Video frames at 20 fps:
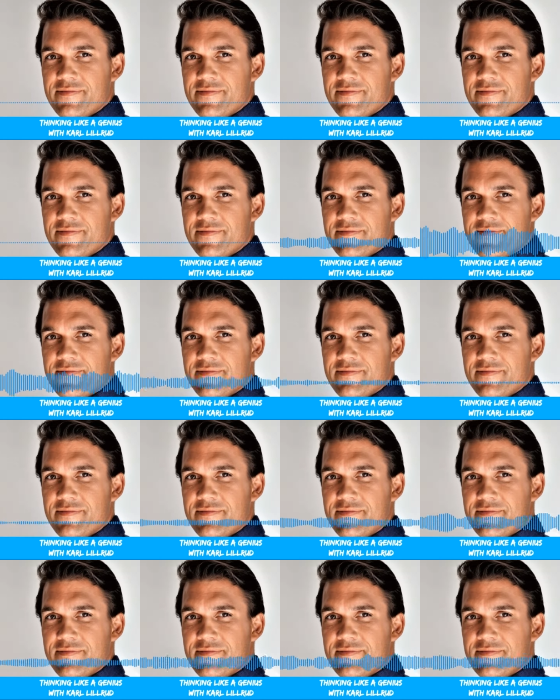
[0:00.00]
like you
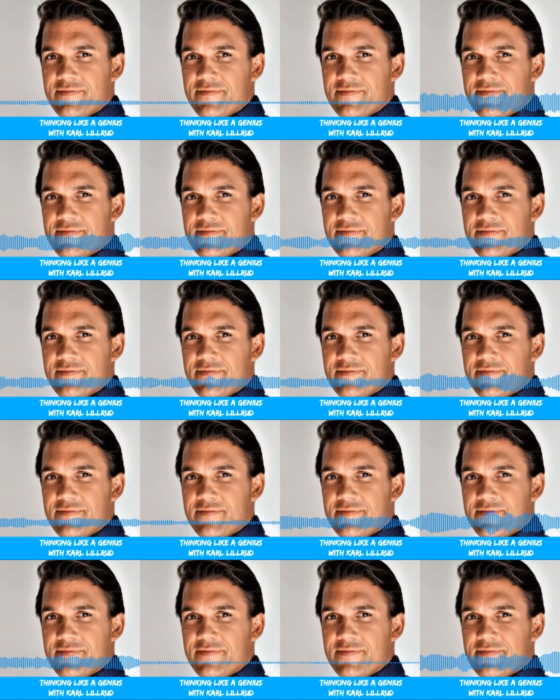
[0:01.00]
would uh,
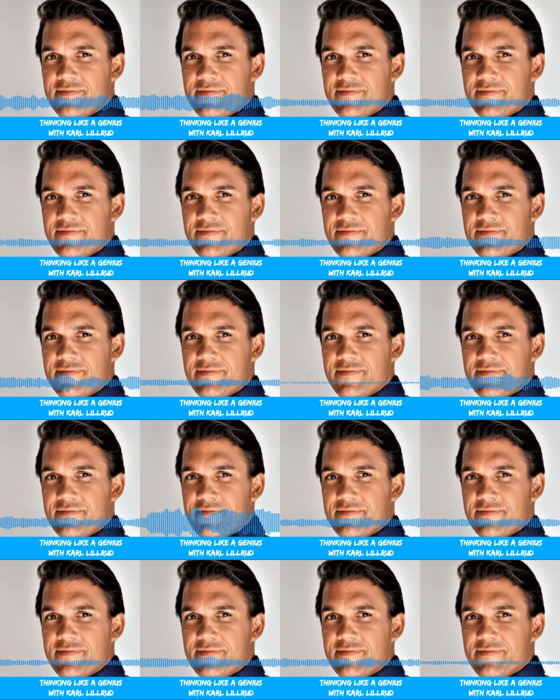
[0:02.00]
write down your to do
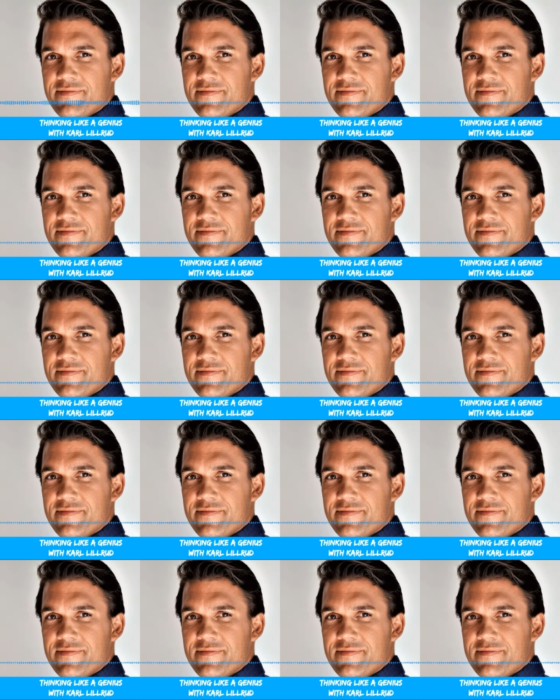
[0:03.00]
list,